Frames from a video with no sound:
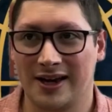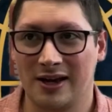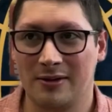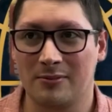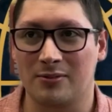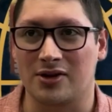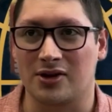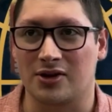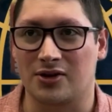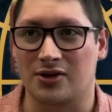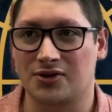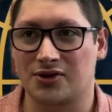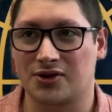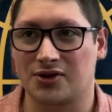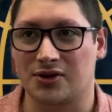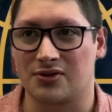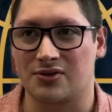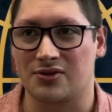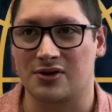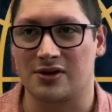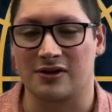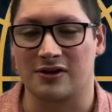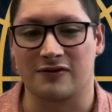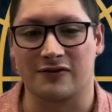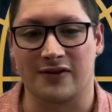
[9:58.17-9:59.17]
but also
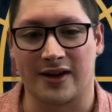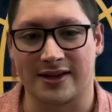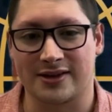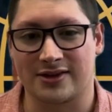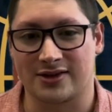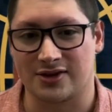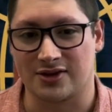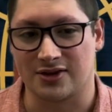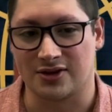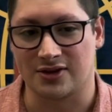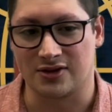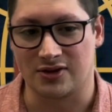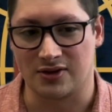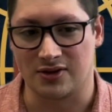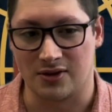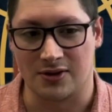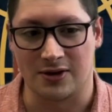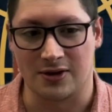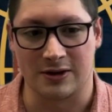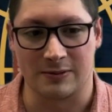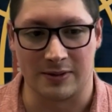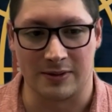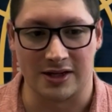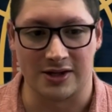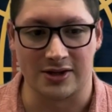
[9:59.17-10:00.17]
your investors who you're
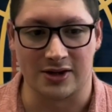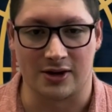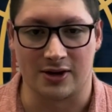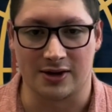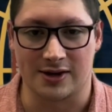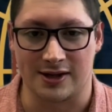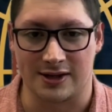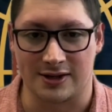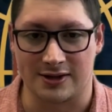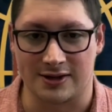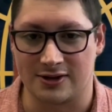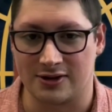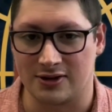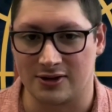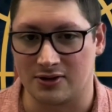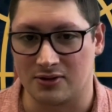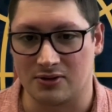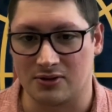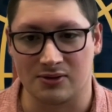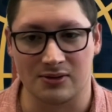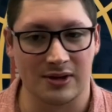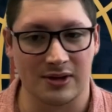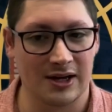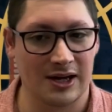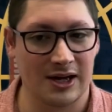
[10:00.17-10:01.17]
going to be talking
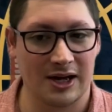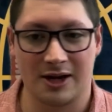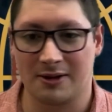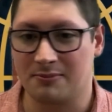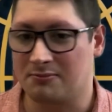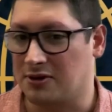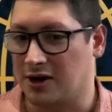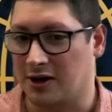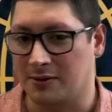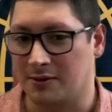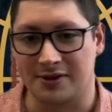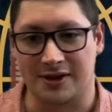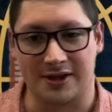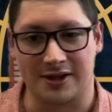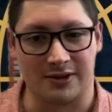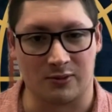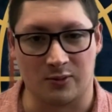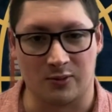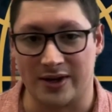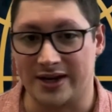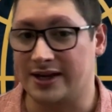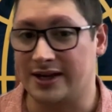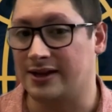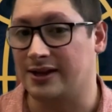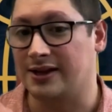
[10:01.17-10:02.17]
to. probably
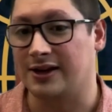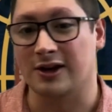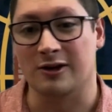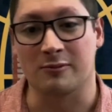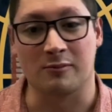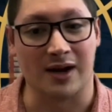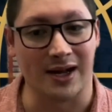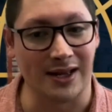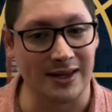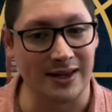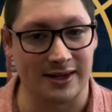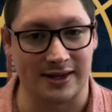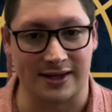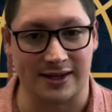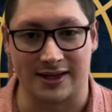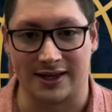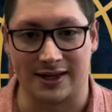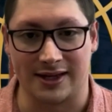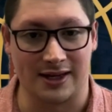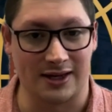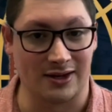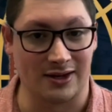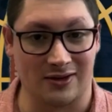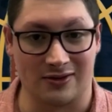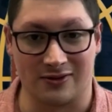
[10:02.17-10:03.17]
weekly or
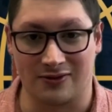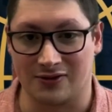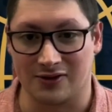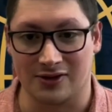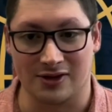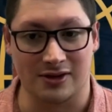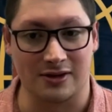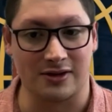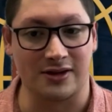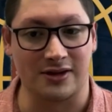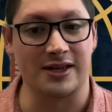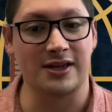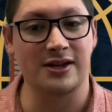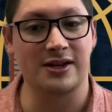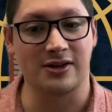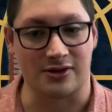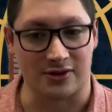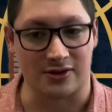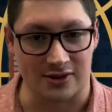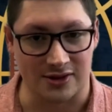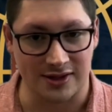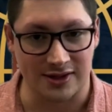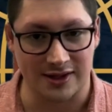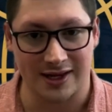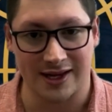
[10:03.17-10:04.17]
monthly, for
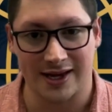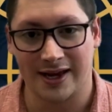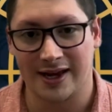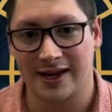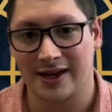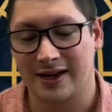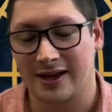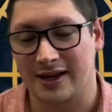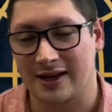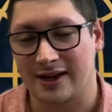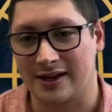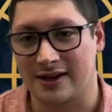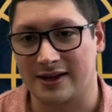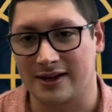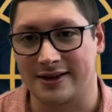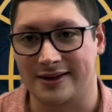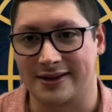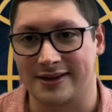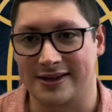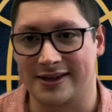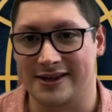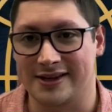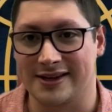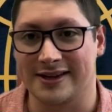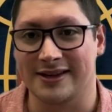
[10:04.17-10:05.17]
years.
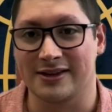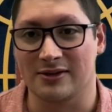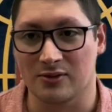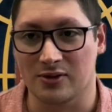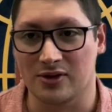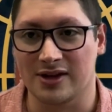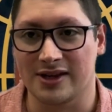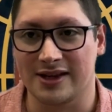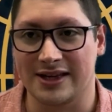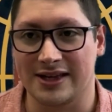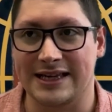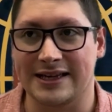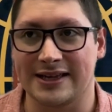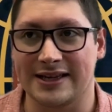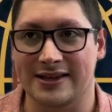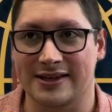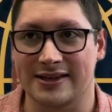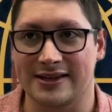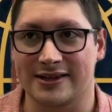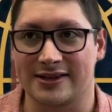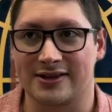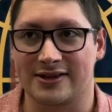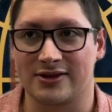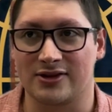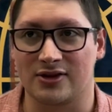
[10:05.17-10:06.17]
It really
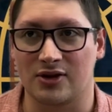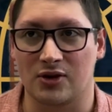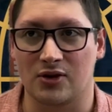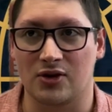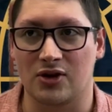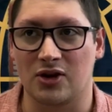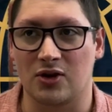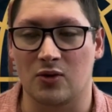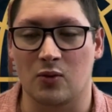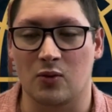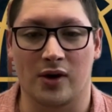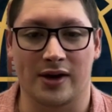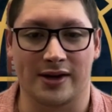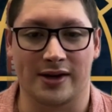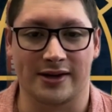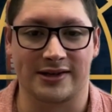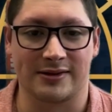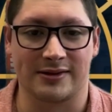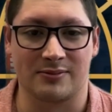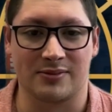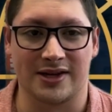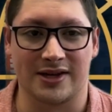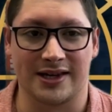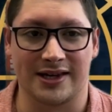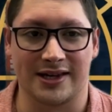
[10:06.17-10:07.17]
is, who do you want
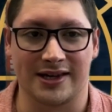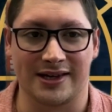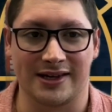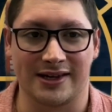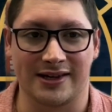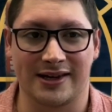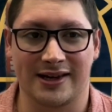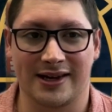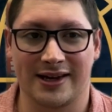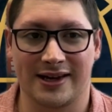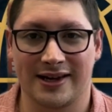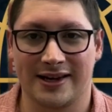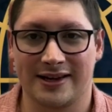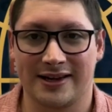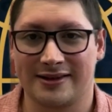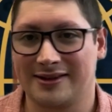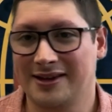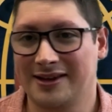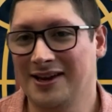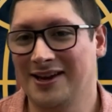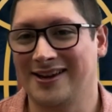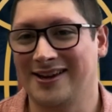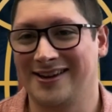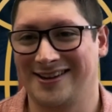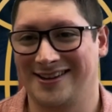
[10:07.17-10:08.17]
to be,
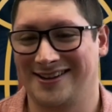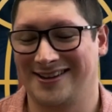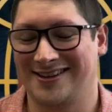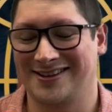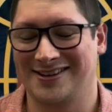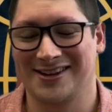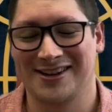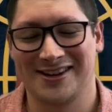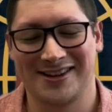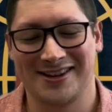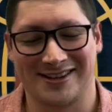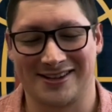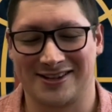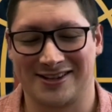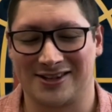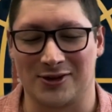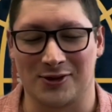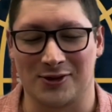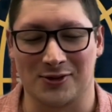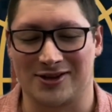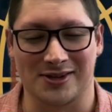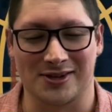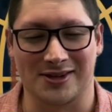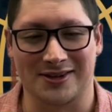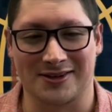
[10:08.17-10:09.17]

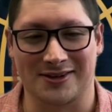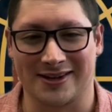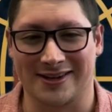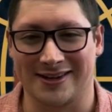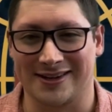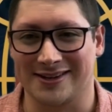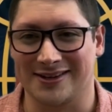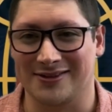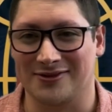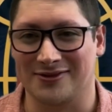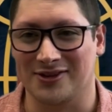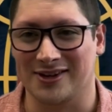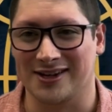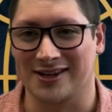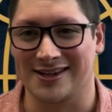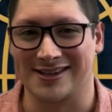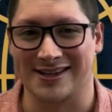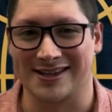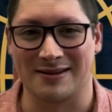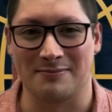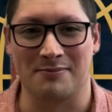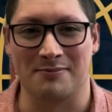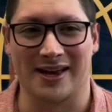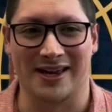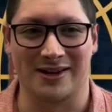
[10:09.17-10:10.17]
excuse the phrase,
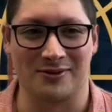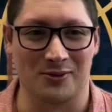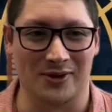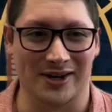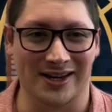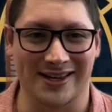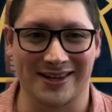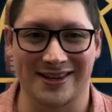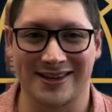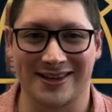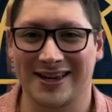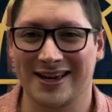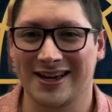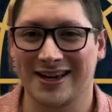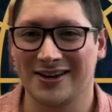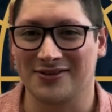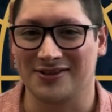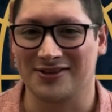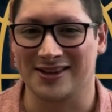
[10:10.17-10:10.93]
in bed with for